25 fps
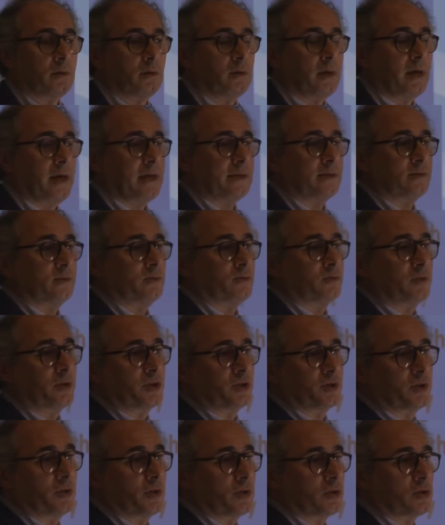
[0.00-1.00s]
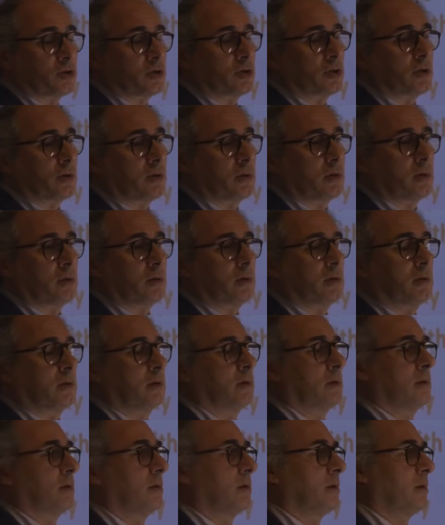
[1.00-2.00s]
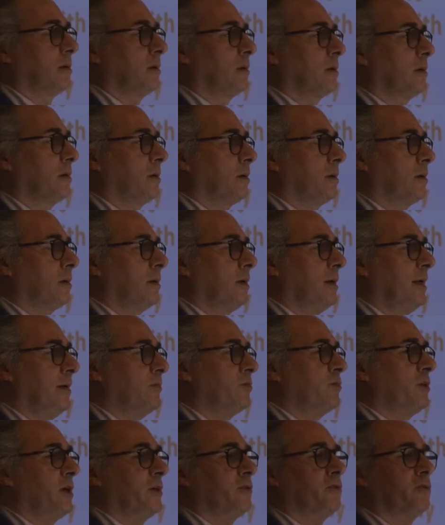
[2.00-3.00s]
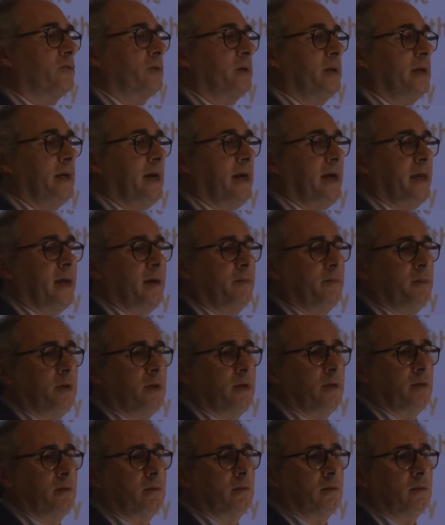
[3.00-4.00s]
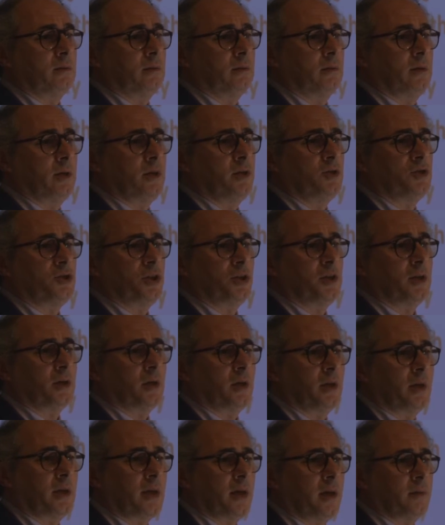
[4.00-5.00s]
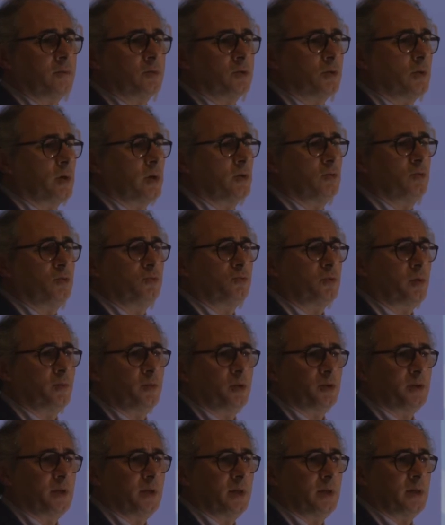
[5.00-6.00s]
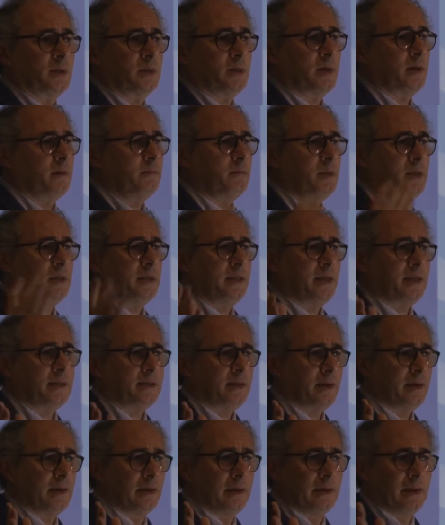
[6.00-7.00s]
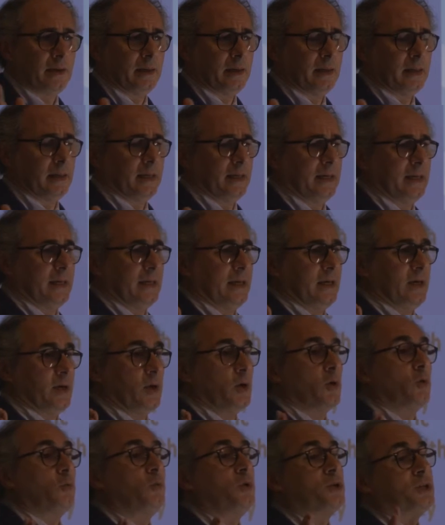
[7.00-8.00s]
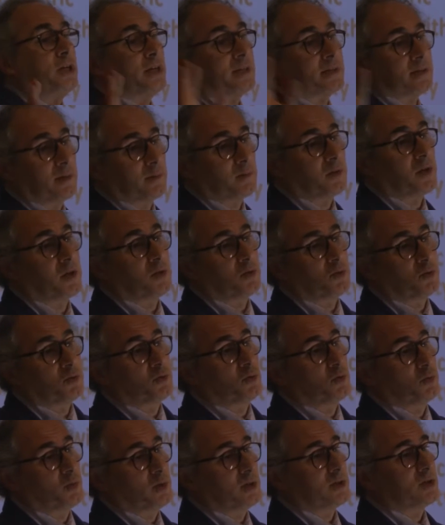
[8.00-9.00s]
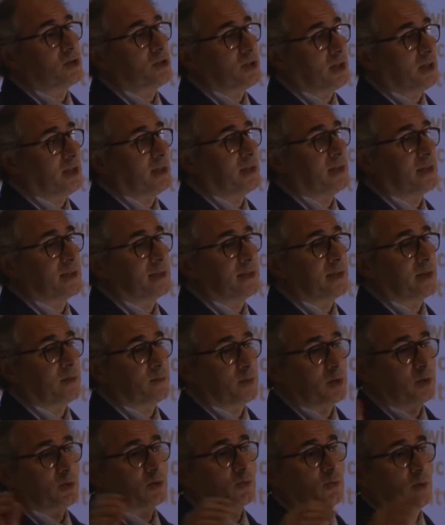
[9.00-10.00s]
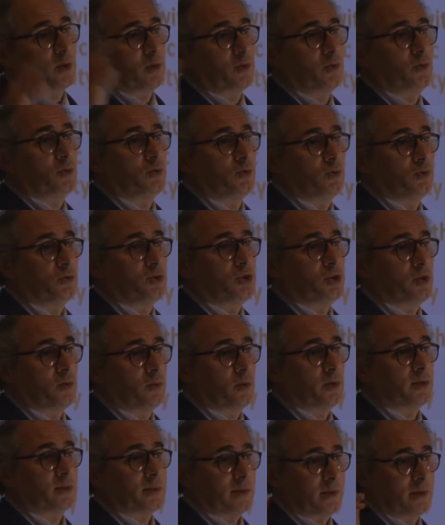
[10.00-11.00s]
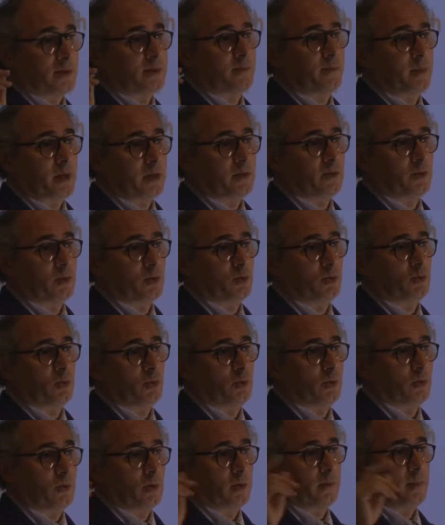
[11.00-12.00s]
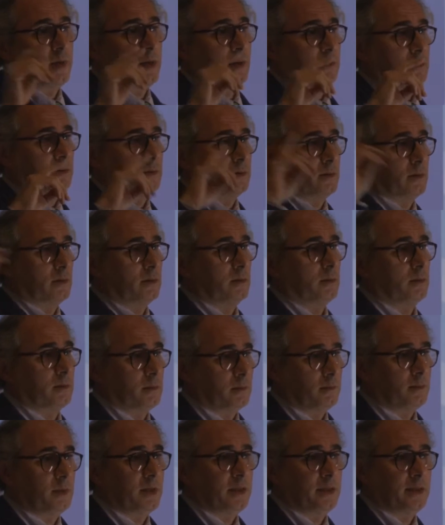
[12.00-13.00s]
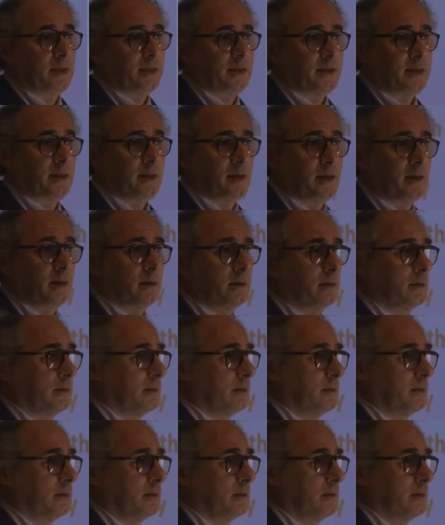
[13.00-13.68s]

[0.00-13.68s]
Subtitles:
As a research laboratory, I am in the engineering lab, so I do robotic and big data, which has something to do with genetics now, because when you do GWAS, it's better to know about big data